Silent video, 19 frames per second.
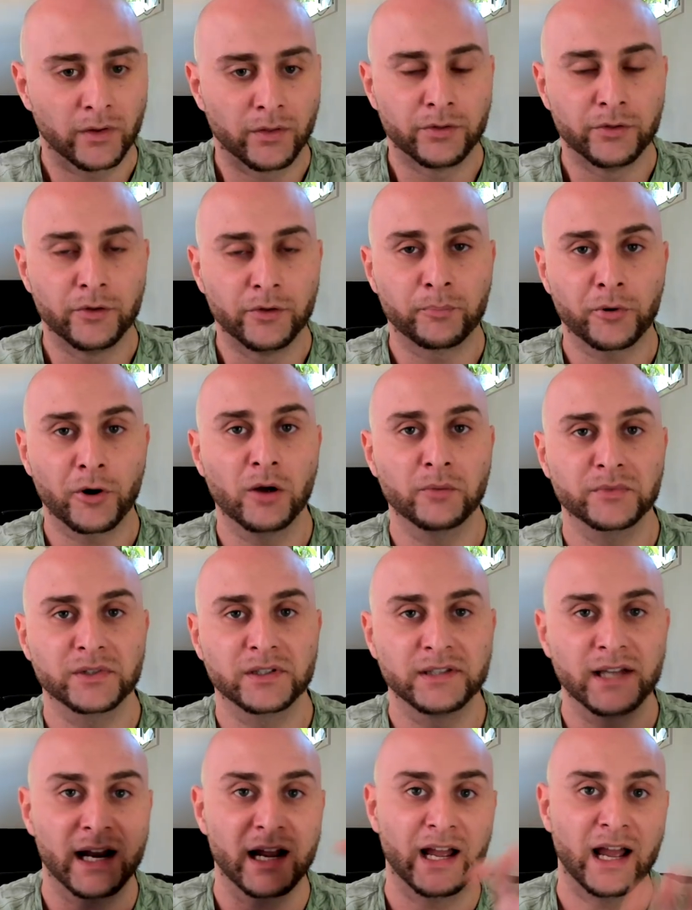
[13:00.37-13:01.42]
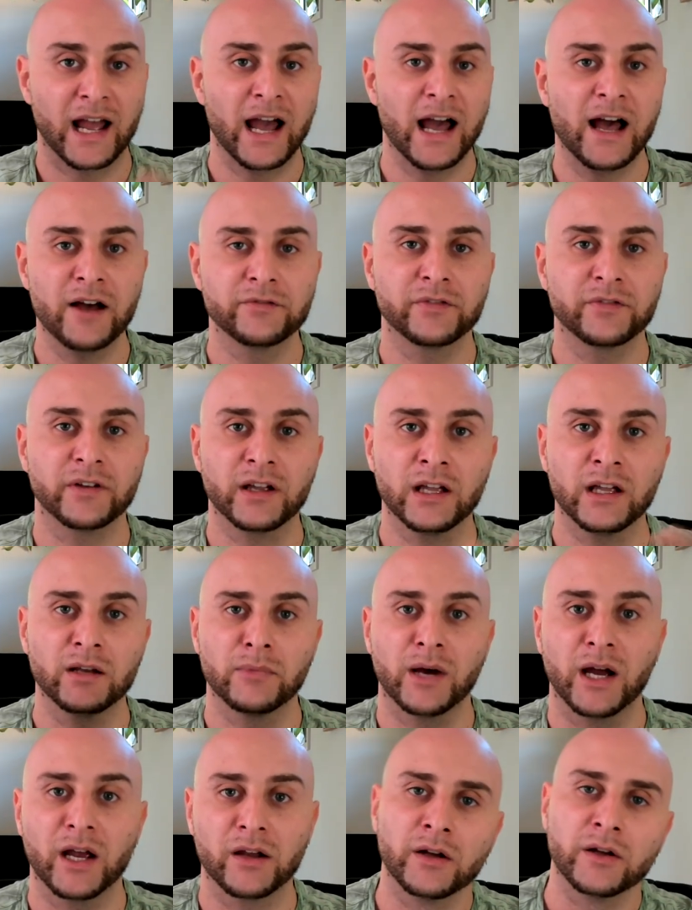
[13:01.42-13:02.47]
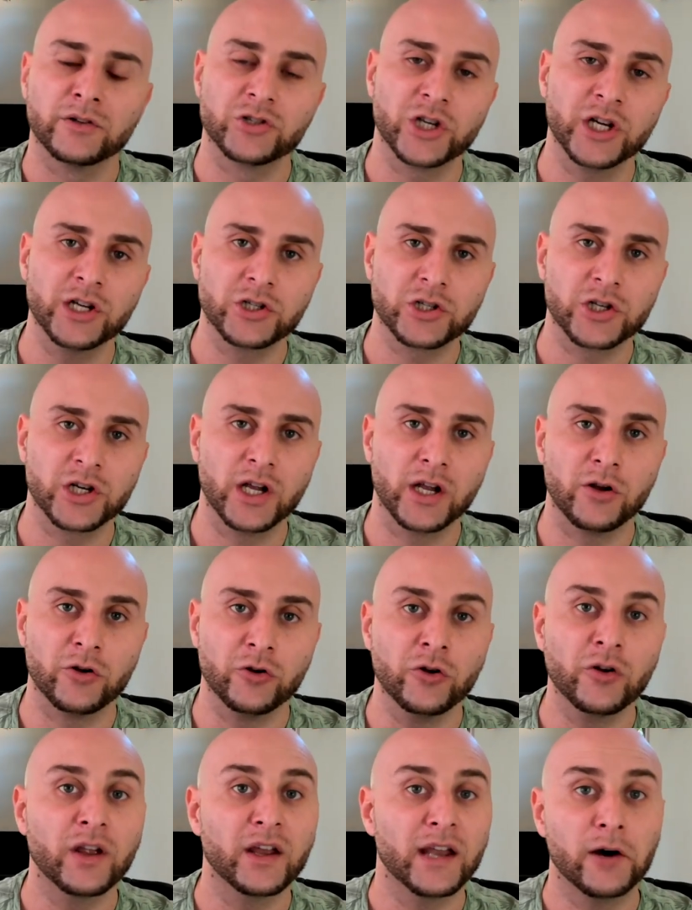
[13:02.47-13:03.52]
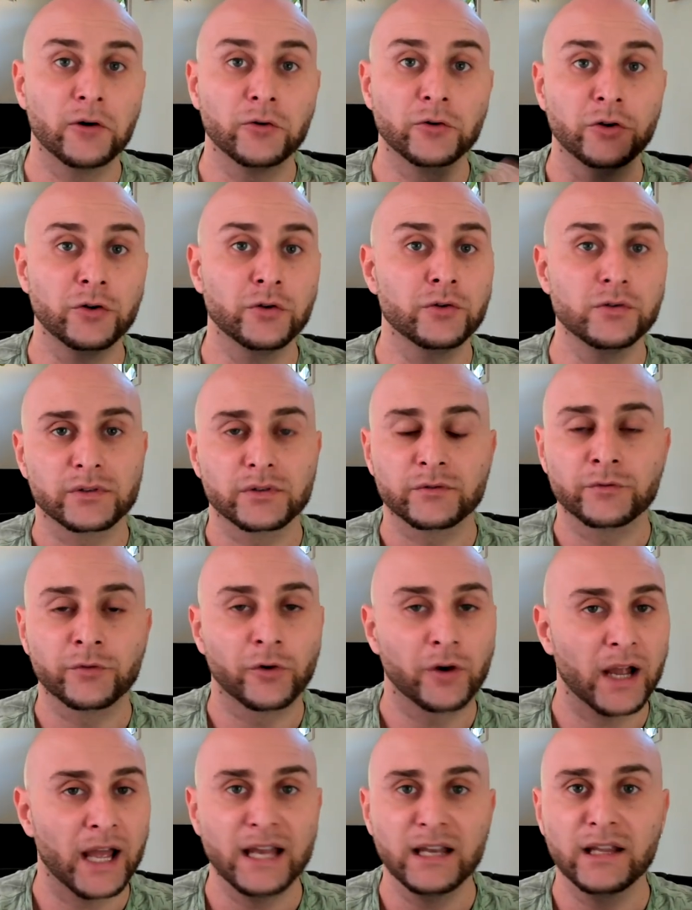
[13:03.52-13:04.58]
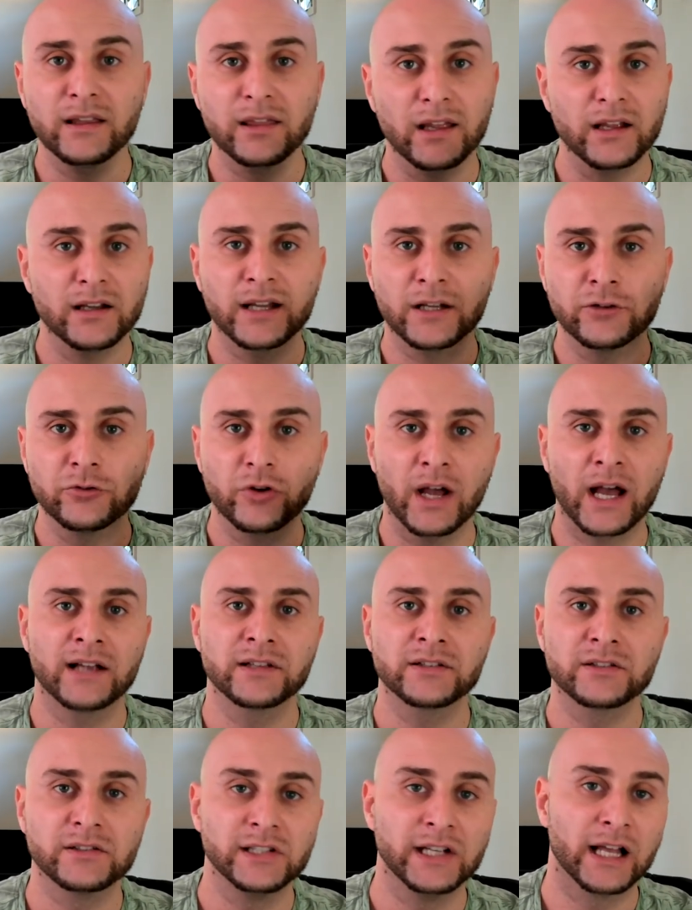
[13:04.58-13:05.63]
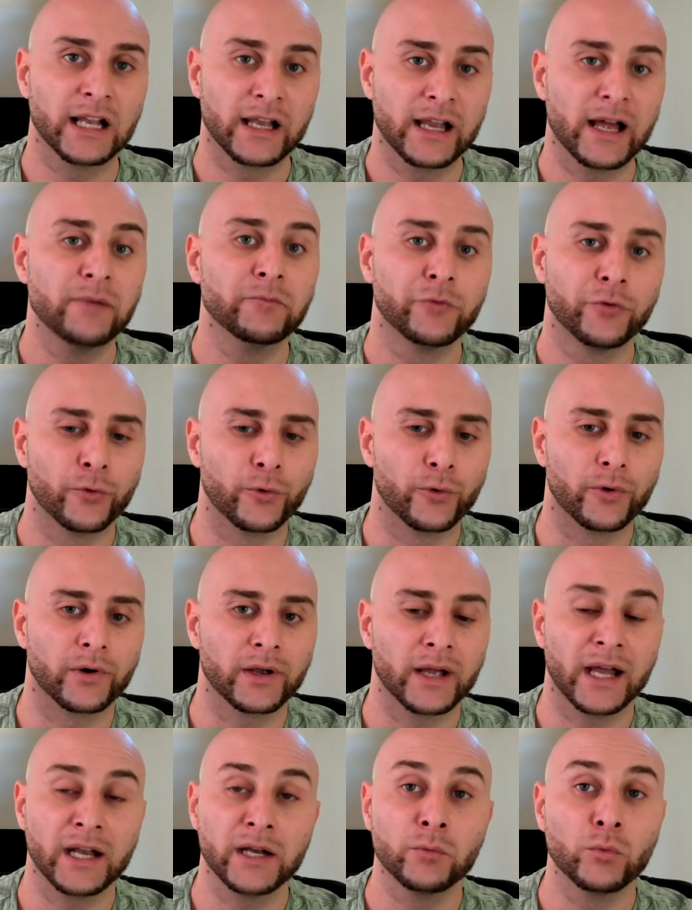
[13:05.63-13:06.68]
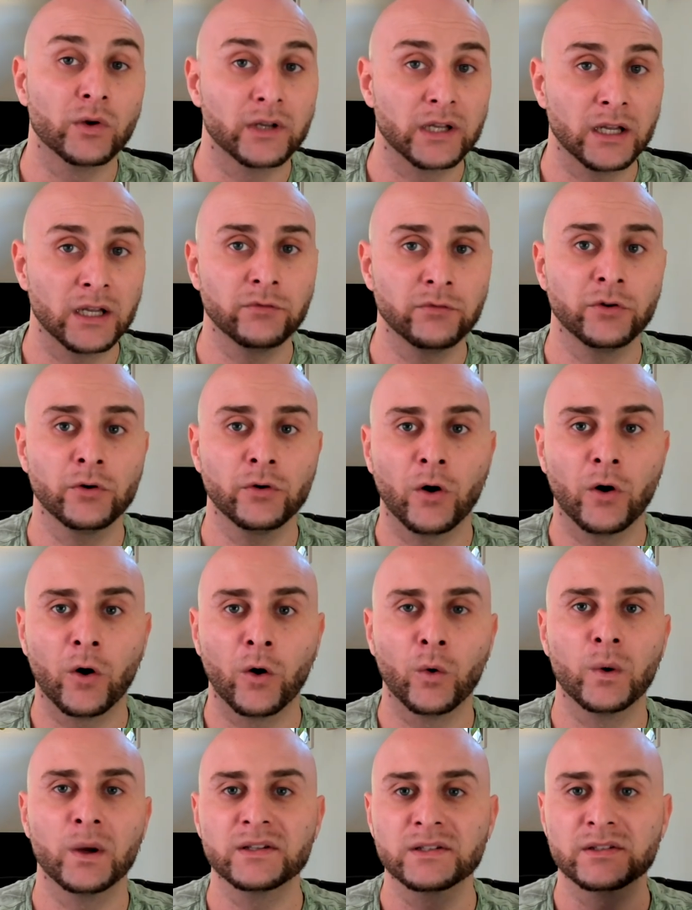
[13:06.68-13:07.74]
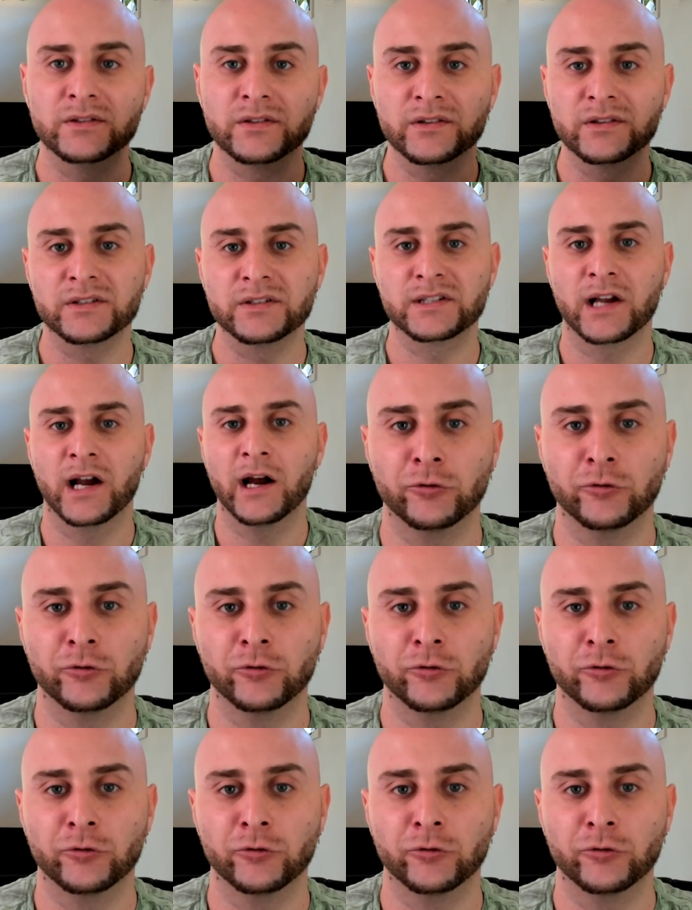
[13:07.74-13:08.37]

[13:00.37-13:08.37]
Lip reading: the prompt that I have in my cheat sheet, you can now use for anything that you ask the LLM for, and it will give you always the desired